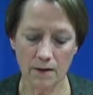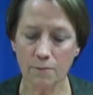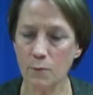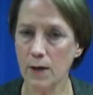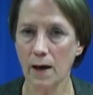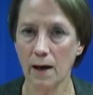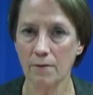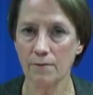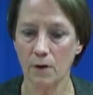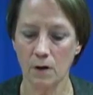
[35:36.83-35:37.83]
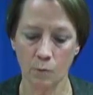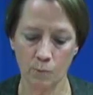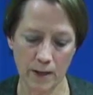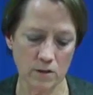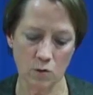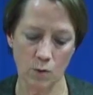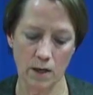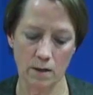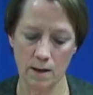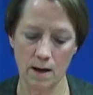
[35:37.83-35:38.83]
If we have a base
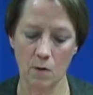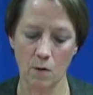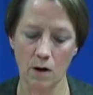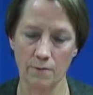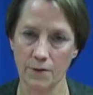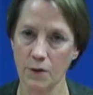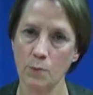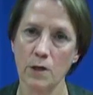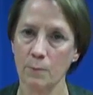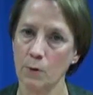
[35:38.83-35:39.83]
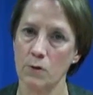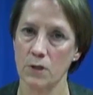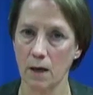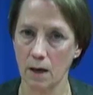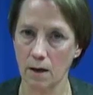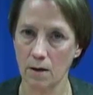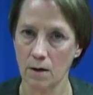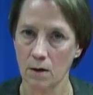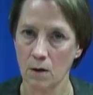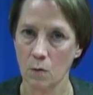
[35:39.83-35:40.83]
rate now of 3 per day,
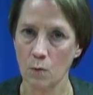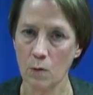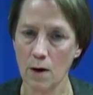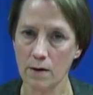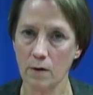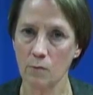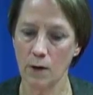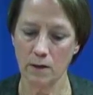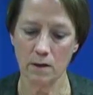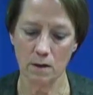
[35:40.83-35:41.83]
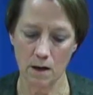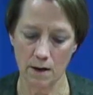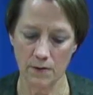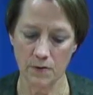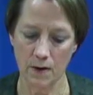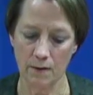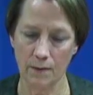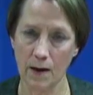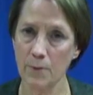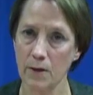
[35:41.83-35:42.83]
we want to recognize
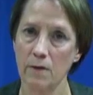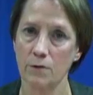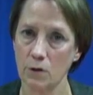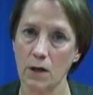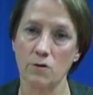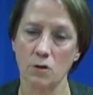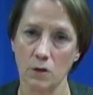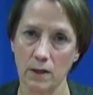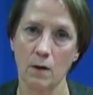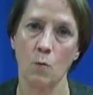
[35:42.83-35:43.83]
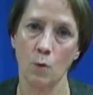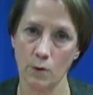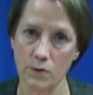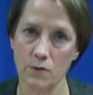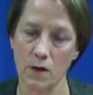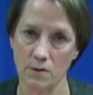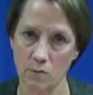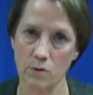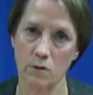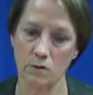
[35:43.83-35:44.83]
that that behavior could actually get worse
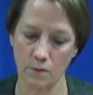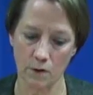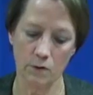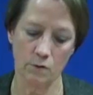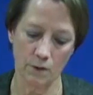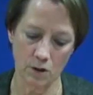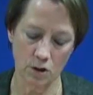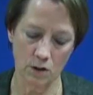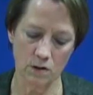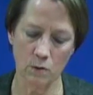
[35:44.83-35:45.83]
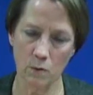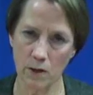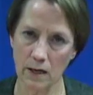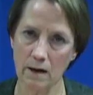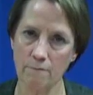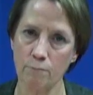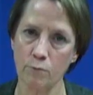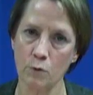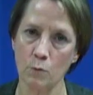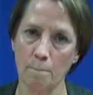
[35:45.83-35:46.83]
as a result of our intervention. So we want to have
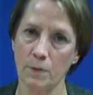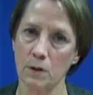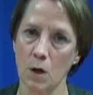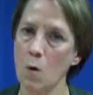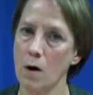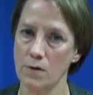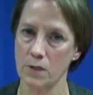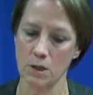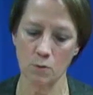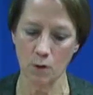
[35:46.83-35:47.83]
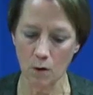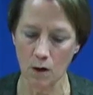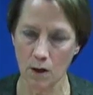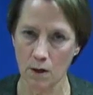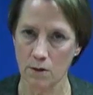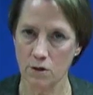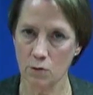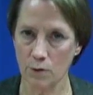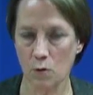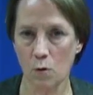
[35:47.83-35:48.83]
room below our 0
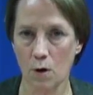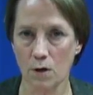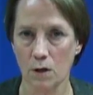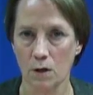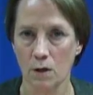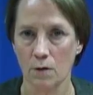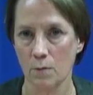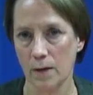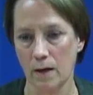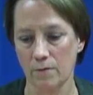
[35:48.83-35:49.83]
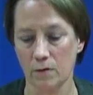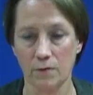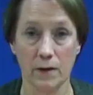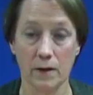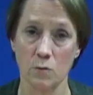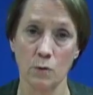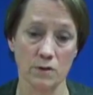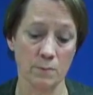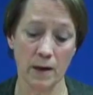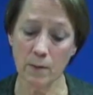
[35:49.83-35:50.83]
to record the behavior if it gets
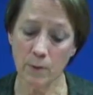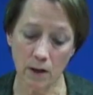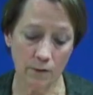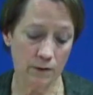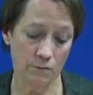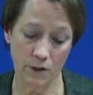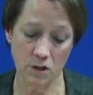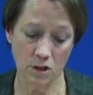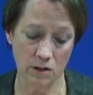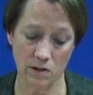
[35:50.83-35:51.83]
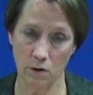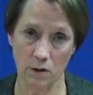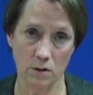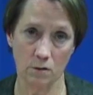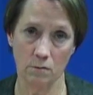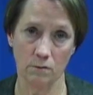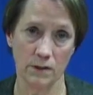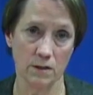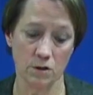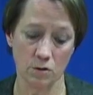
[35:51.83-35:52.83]
worse. Maybe our intervention is going to
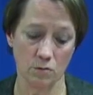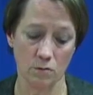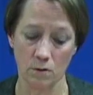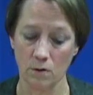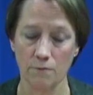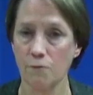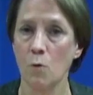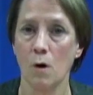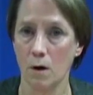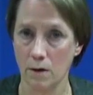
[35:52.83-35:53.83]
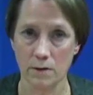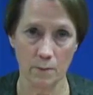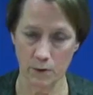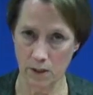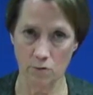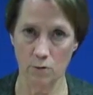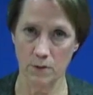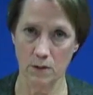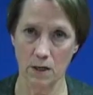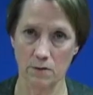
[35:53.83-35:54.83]
lead to 4 temper
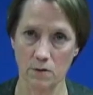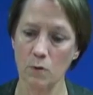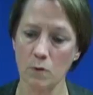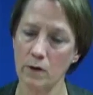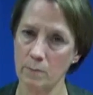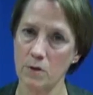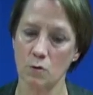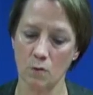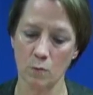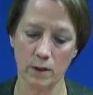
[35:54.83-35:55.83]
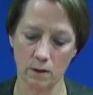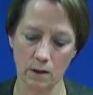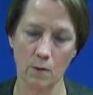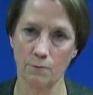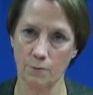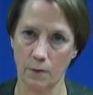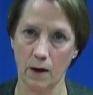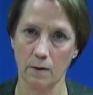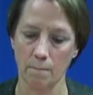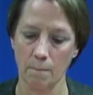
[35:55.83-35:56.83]
tantrums a day. So we want to be sure that we can account for
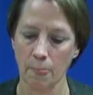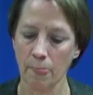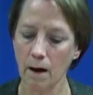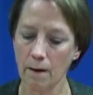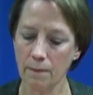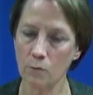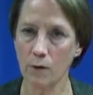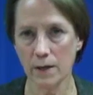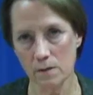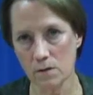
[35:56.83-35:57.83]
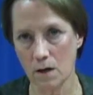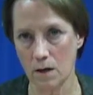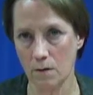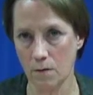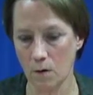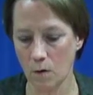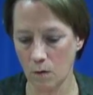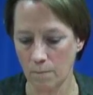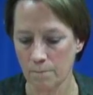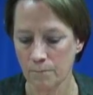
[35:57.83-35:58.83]
that. On the right side,
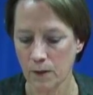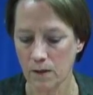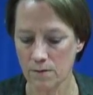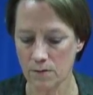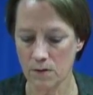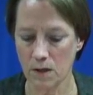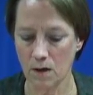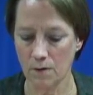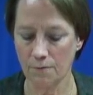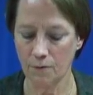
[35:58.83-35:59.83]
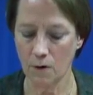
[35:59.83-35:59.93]
though, is a scale